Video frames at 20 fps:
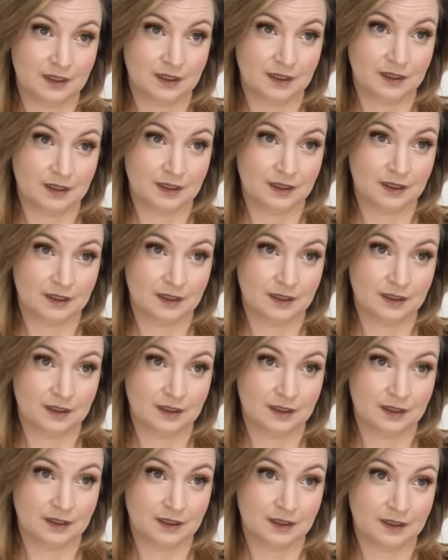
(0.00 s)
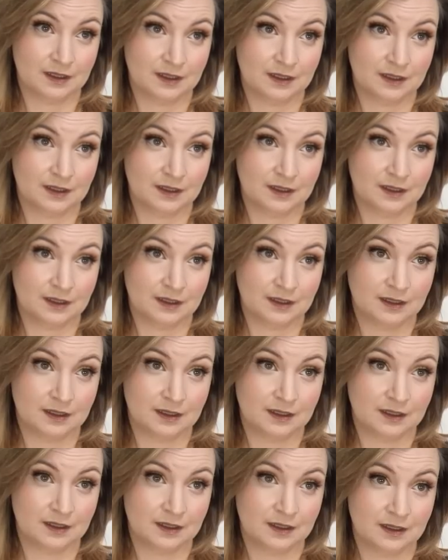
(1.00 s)
was no cat, Mr.
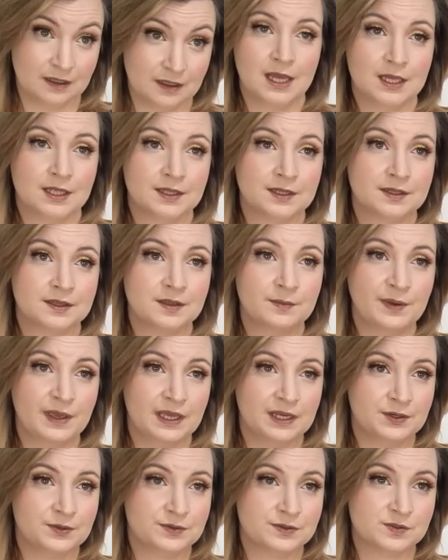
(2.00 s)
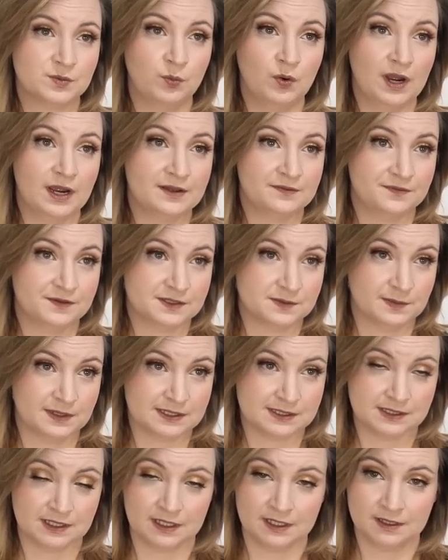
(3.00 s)
Jago. The man whose wife is
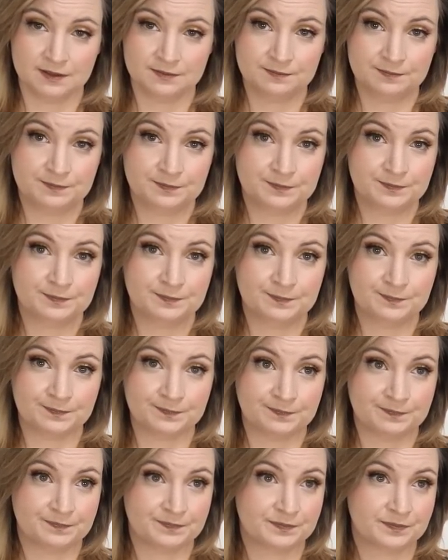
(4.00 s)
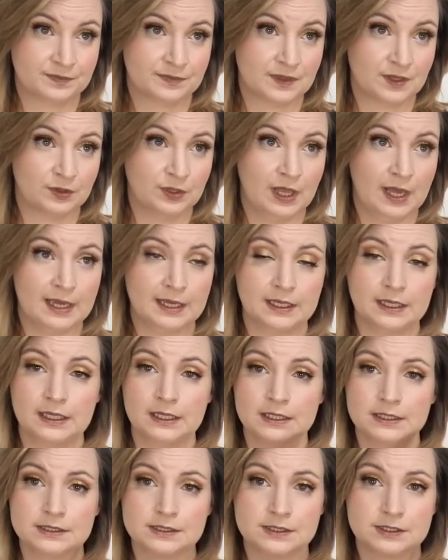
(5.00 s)
missing, they're like,
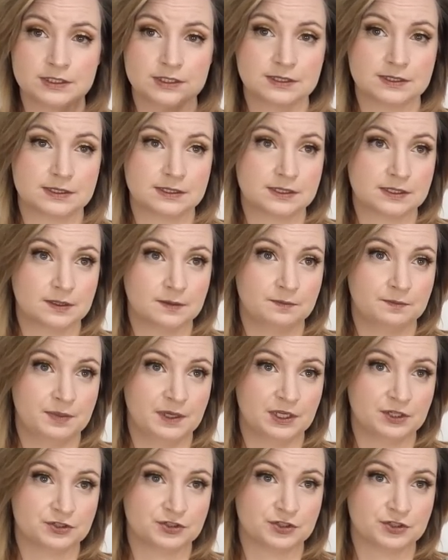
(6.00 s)
he's just being